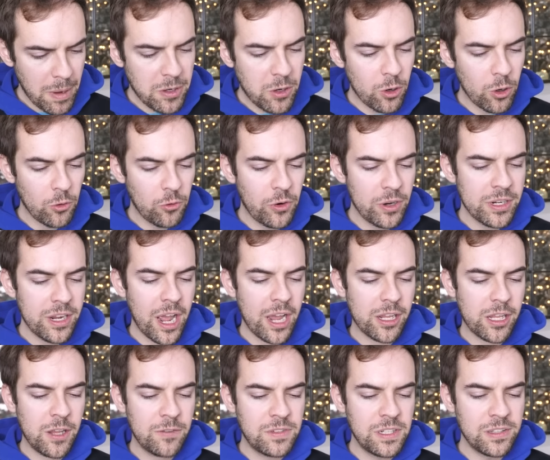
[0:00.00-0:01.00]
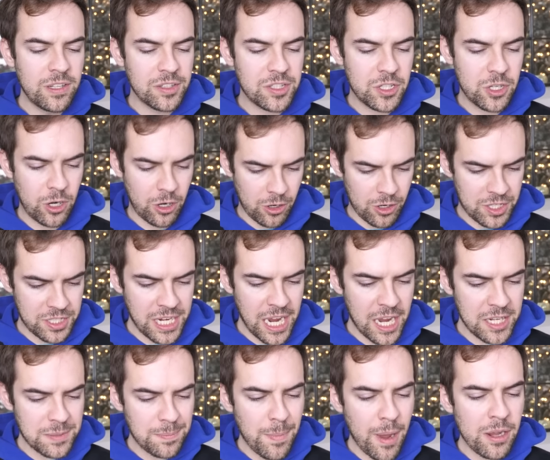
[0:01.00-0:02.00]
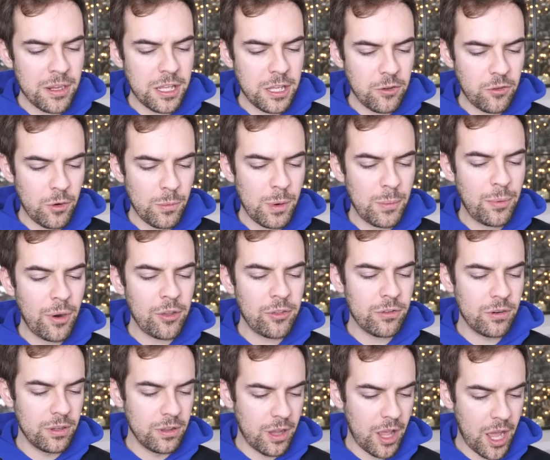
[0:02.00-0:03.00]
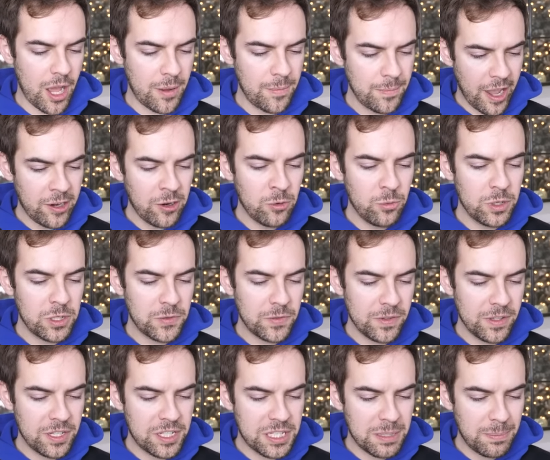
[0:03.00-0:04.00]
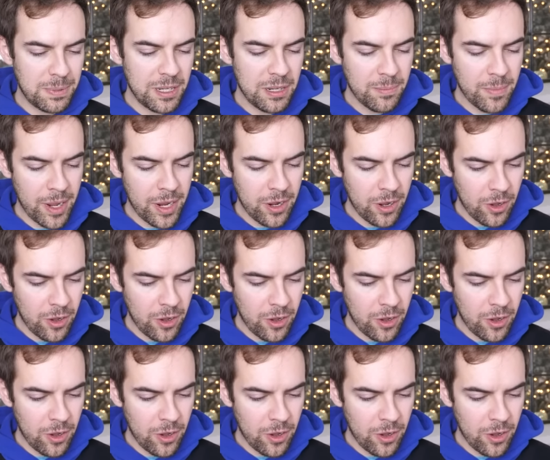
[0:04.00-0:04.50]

My girlfriend got gifted this cursed ass monkey from her brother-in-law. I don't wish for this to be in my